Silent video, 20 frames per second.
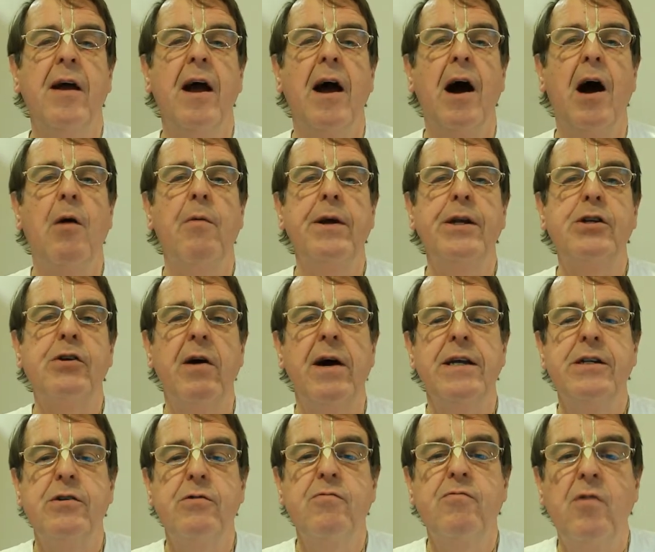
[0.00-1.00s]
Are we
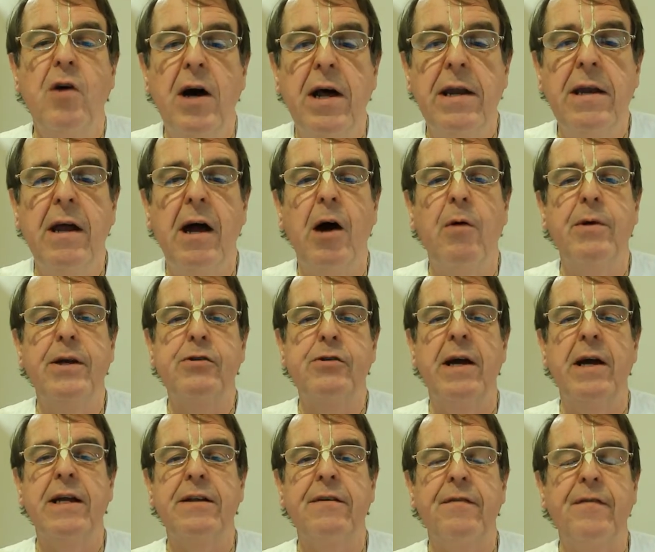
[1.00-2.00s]
trying to run? Are we
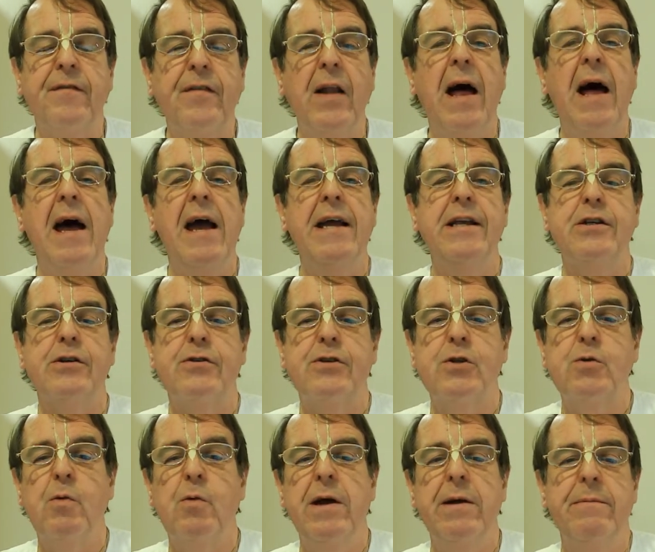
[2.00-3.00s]
trying to fly, to
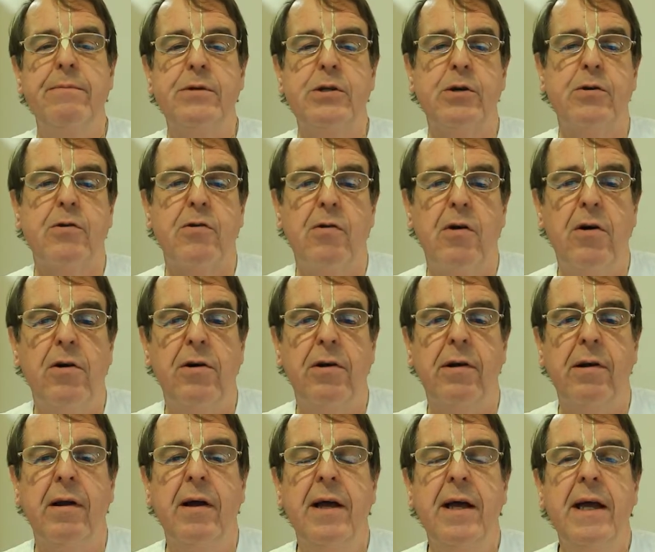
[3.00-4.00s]
swim, to
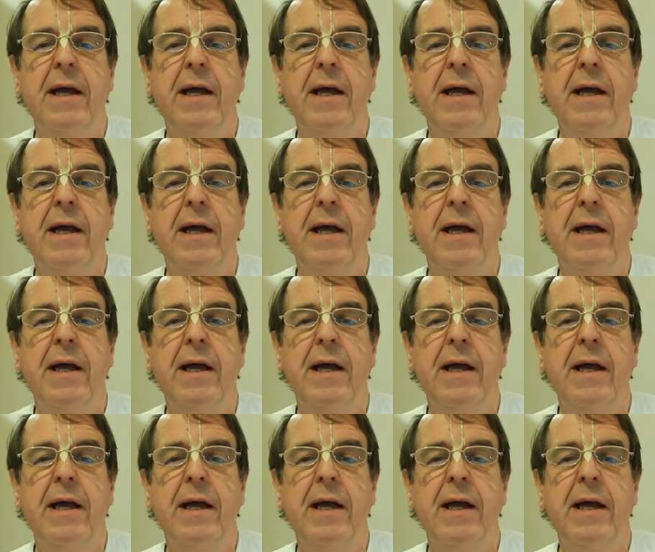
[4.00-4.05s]
crawl?